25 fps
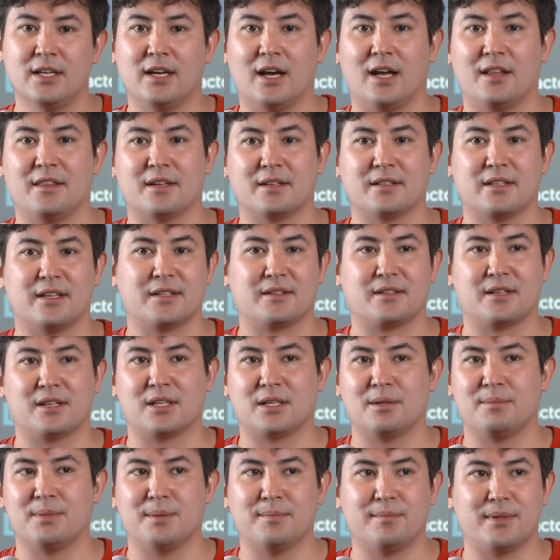I think like there are
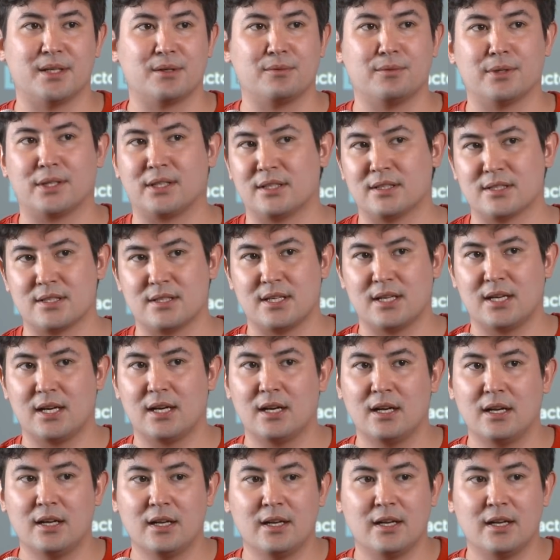going to be big winners there.